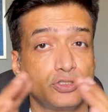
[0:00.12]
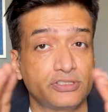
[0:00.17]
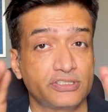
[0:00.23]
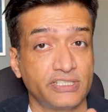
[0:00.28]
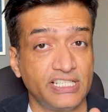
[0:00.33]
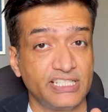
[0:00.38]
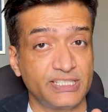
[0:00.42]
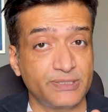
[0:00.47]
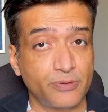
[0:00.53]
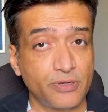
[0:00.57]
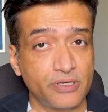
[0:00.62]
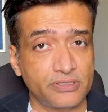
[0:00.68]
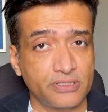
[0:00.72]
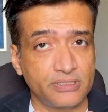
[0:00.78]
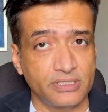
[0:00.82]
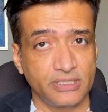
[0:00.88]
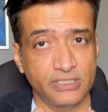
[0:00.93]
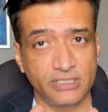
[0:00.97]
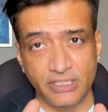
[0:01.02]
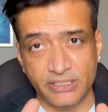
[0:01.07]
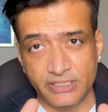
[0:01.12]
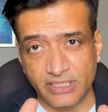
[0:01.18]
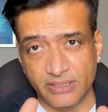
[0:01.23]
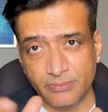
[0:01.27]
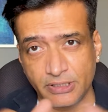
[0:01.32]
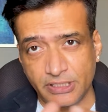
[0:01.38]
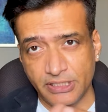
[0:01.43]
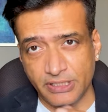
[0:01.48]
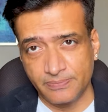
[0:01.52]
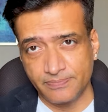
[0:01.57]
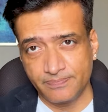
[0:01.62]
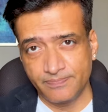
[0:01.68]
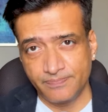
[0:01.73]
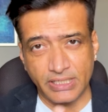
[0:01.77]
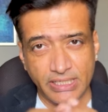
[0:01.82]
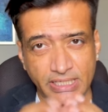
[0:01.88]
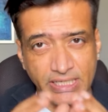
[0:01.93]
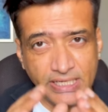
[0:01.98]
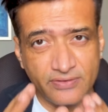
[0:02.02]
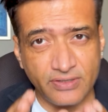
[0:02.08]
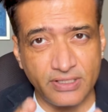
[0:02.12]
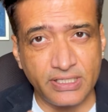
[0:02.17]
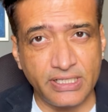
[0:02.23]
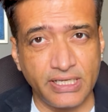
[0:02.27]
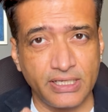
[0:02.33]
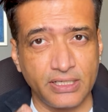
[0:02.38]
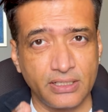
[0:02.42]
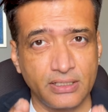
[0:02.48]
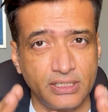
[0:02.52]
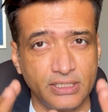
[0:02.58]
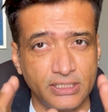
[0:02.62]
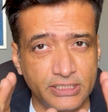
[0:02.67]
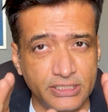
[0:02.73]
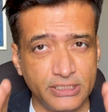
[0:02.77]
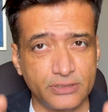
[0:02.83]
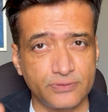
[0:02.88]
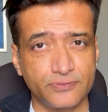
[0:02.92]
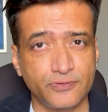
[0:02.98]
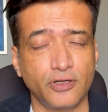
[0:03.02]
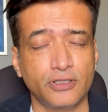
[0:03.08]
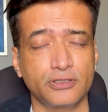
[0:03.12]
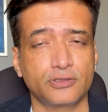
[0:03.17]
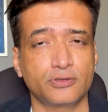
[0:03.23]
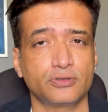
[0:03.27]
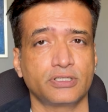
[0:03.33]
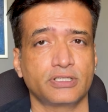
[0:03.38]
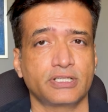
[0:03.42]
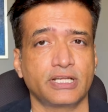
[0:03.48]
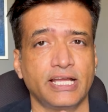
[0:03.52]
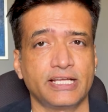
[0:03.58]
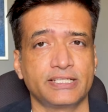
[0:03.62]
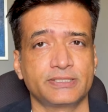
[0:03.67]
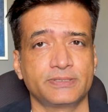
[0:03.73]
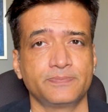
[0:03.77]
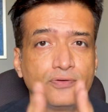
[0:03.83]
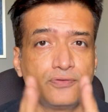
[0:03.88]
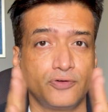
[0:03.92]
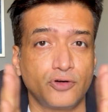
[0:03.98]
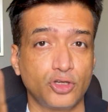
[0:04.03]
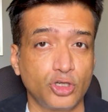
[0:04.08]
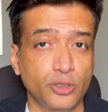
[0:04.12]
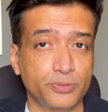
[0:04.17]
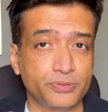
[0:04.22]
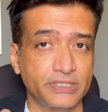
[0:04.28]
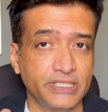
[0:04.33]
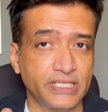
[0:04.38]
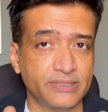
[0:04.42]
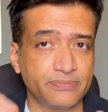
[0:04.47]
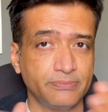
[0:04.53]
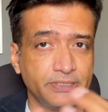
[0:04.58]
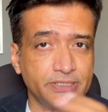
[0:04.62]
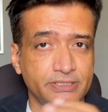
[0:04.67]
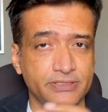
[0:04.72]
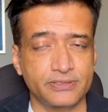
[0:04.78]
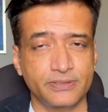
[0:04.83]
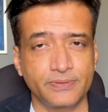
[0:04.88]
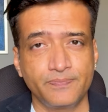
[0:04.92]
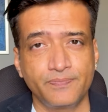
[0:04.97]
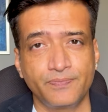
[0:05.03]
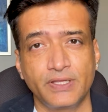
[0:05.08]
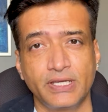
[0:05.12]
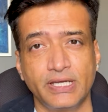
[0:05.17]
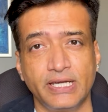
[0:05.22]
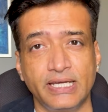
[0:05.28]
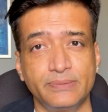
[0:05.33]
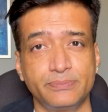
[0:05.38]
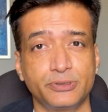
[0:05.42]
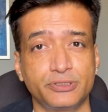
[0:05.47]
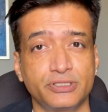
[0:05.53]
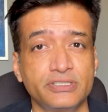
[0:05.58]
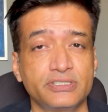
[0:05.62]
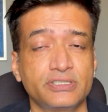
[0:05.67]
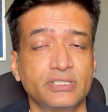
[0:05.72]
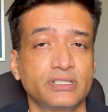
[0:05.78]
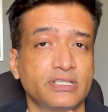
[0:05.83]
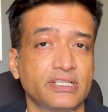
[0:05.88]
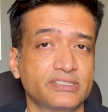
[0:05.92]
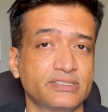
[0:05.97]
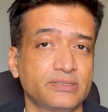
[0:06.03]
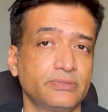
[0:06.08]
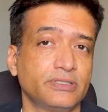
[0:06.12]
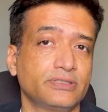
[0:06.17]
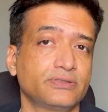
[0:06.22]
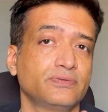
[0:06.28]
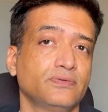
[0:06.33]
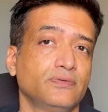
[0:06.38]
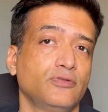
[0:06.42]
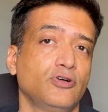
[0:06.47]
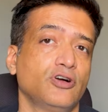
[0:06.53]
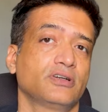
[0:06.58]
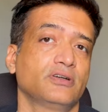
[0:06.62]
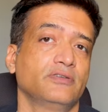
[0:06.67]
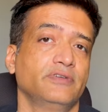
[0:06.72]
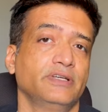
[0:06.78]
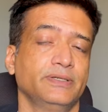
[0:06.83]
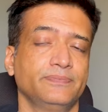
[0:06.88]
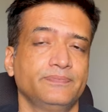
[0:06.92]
sales process is leaking money. Every day, leads fall through the cracks, follow-ups get missed, and potential customers walk away.